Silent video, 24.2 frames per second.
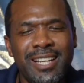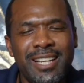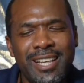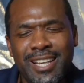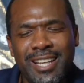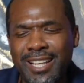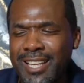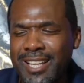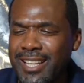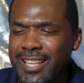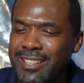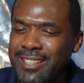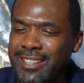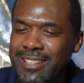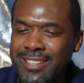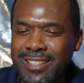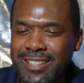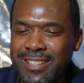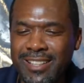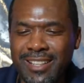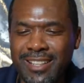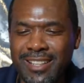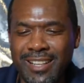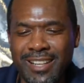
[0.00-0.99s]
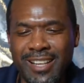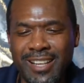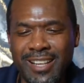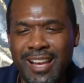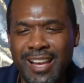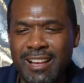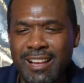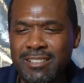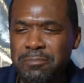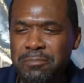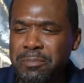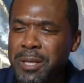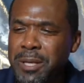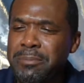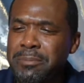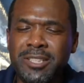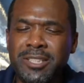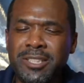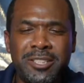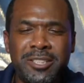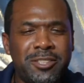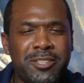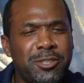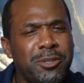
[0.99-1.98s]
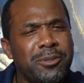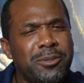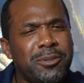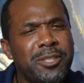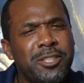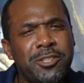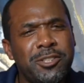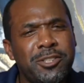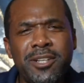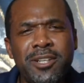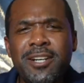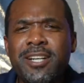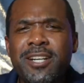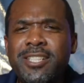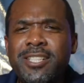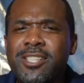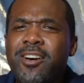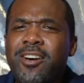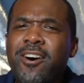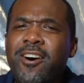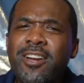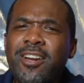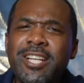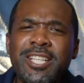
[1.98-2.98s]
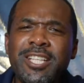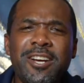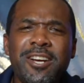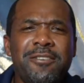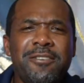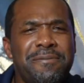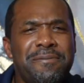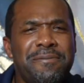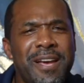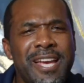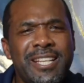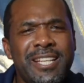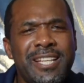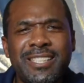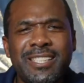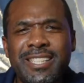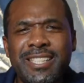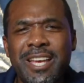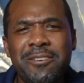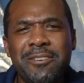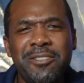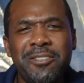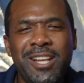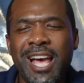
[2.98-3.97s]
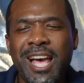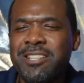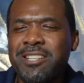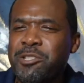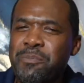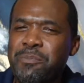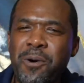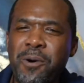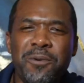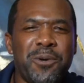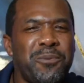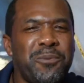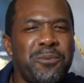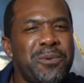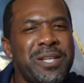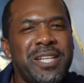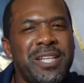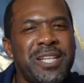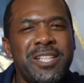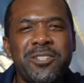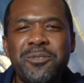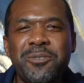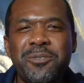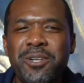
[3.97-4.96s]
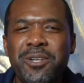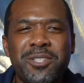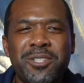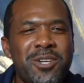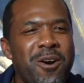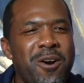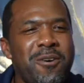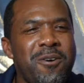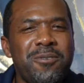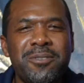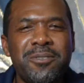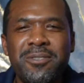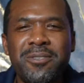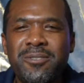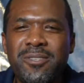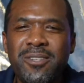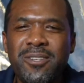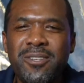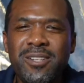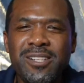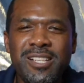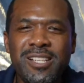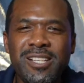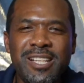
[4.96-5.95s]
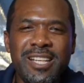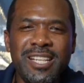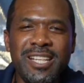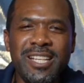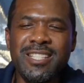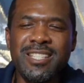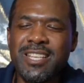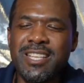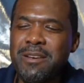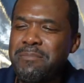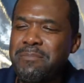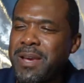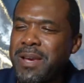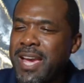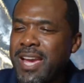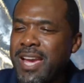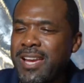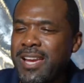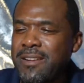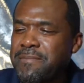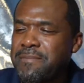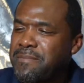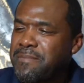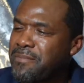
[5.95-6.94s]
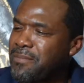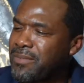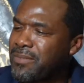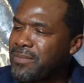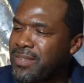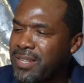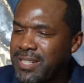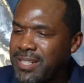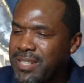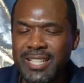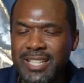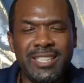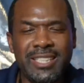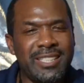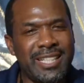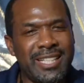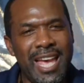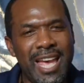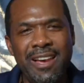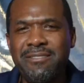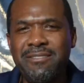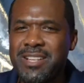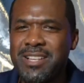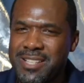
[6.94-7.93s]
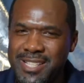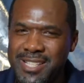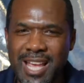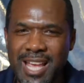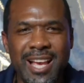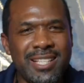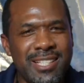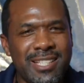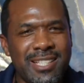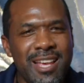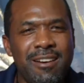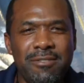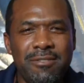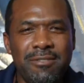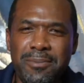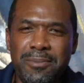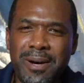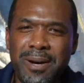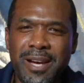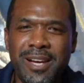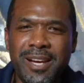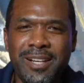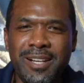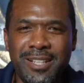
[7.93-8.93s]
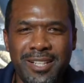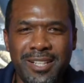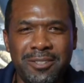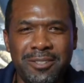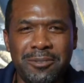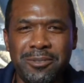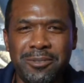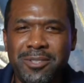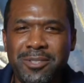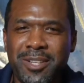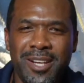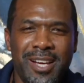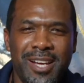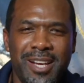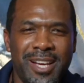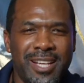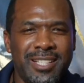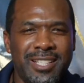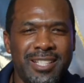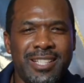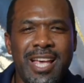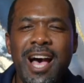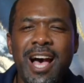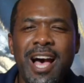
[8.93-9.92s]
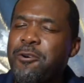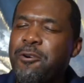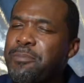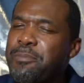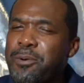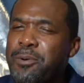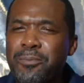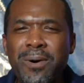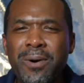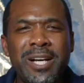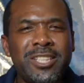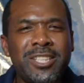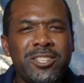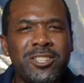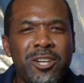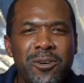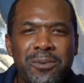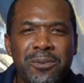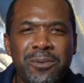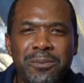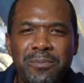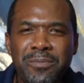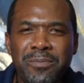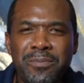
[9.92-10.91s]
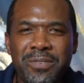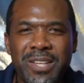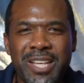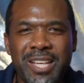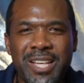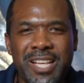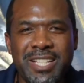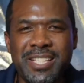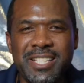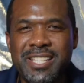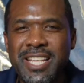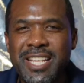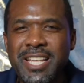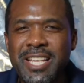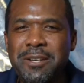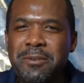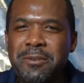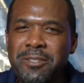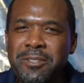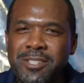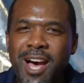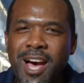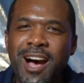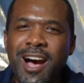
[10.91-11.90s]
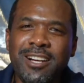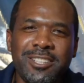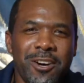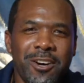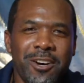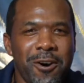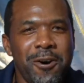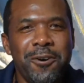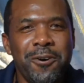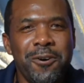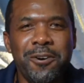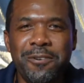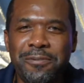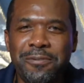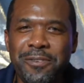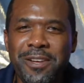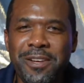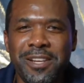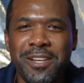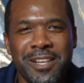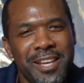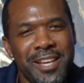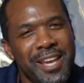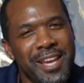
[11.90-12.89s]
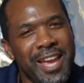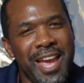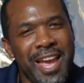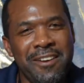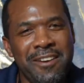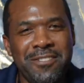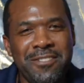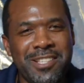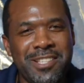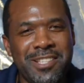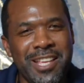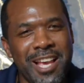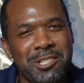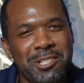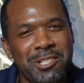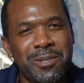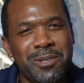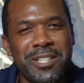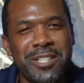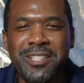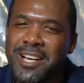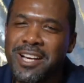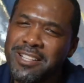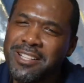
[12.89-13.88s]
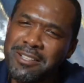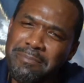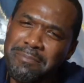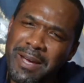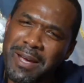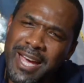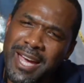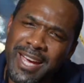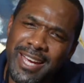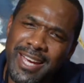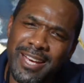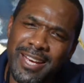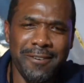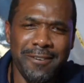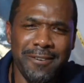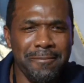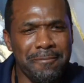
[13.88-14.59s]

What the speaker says: and people just doing drugs all in your face. They were not smoking weed, doing coke. He said, man, they just having sex everywhere. And he said, I opened one door and seen Dr. Ogilvy having sex with another man.